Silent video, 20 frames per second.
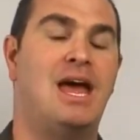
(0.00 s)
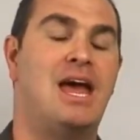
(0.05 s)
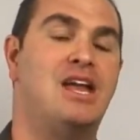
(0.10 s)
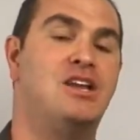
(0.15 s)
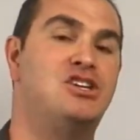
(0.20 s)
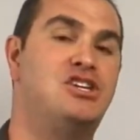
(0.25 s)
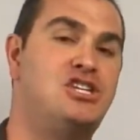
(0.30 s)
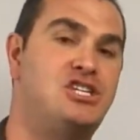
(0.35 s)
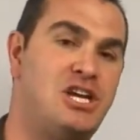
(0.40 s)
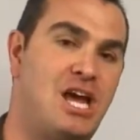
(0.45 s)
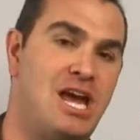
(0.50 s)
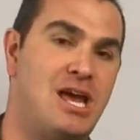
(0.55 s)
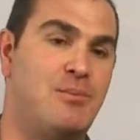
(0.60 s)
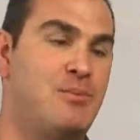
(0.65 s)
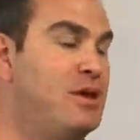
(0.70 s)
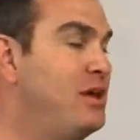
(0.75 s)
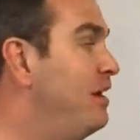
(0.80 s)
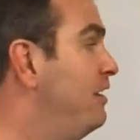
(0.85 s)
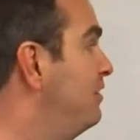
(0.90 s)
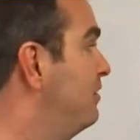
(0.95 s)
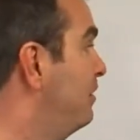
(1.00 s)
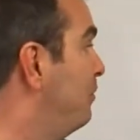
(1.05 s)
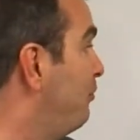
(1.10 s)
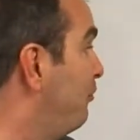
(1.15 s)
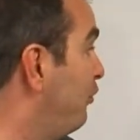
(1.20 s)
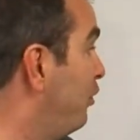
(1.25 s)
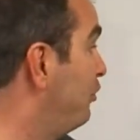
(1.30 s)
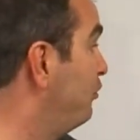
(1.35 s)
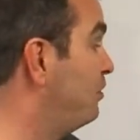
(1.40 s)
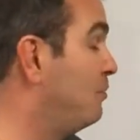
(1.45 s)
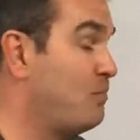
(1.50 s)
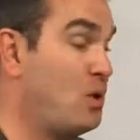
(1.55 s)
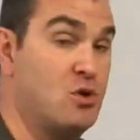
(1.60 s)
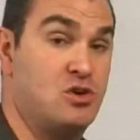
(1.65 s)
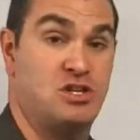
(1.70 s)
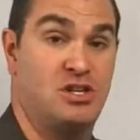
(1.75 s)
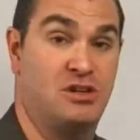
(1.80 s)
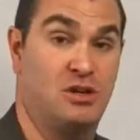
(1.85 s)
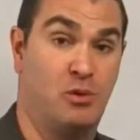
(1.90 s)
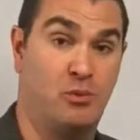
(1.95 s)
and shame is the first
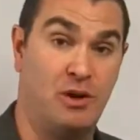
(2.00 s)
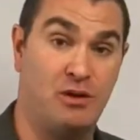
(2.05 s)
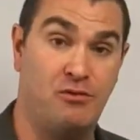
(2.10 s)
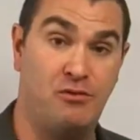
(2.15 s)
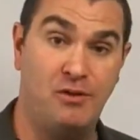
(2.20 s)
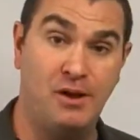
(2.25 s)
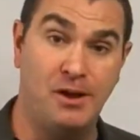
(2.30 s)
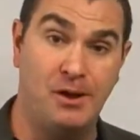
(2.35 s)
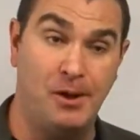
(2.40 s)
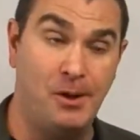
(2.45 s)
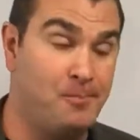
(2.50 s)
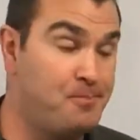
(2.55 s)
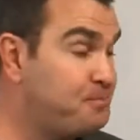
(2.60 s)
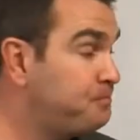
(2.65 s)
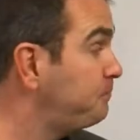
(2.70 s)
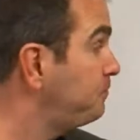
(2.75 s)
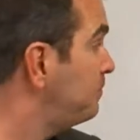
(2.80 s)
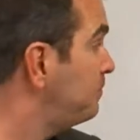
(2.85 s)
emotion that we feel,